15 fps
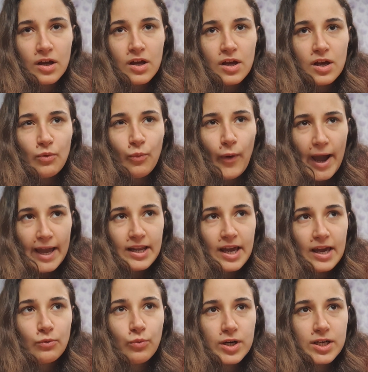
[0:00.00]
when
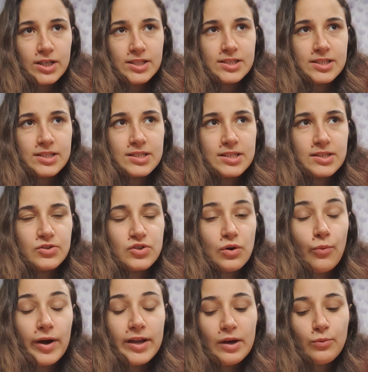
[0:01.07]
I was
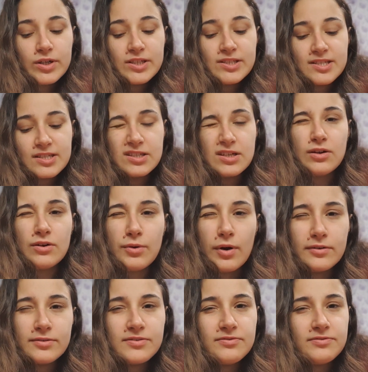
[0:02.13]

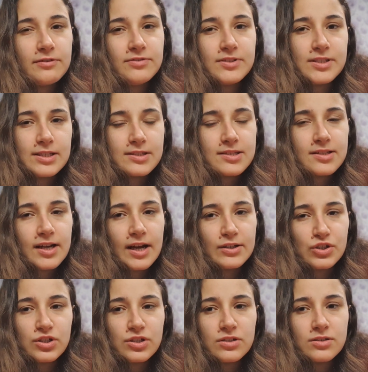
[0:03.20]
around 15
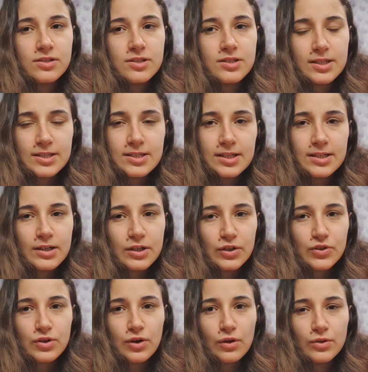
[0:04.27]
slash 16
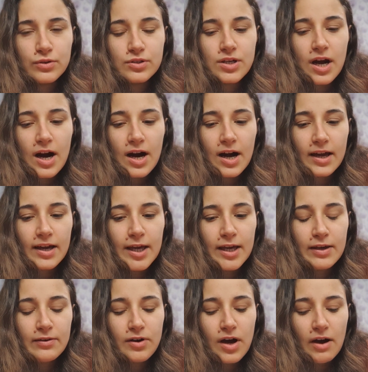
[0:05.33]
years old,
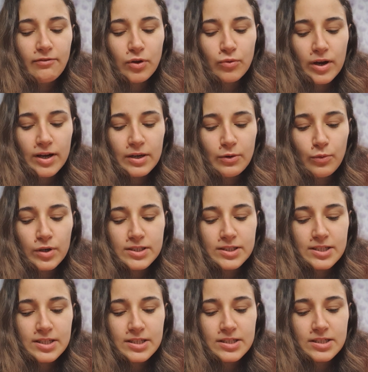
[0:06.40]
I've already
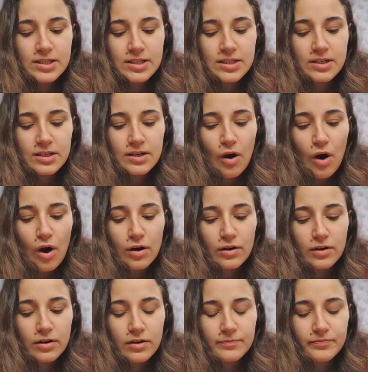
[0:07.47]
was
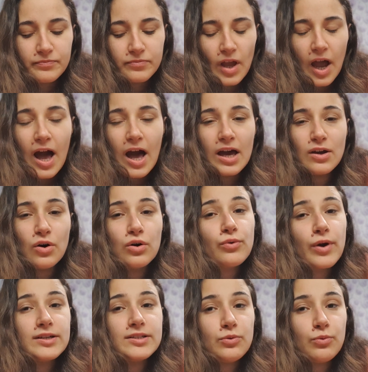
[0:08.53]
uh I
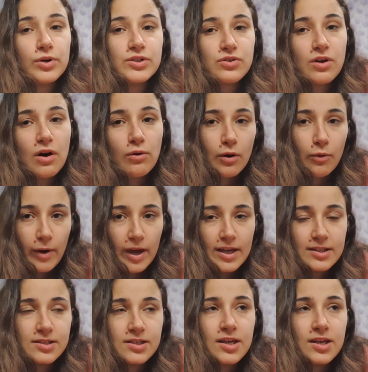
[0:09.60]
already was overweight.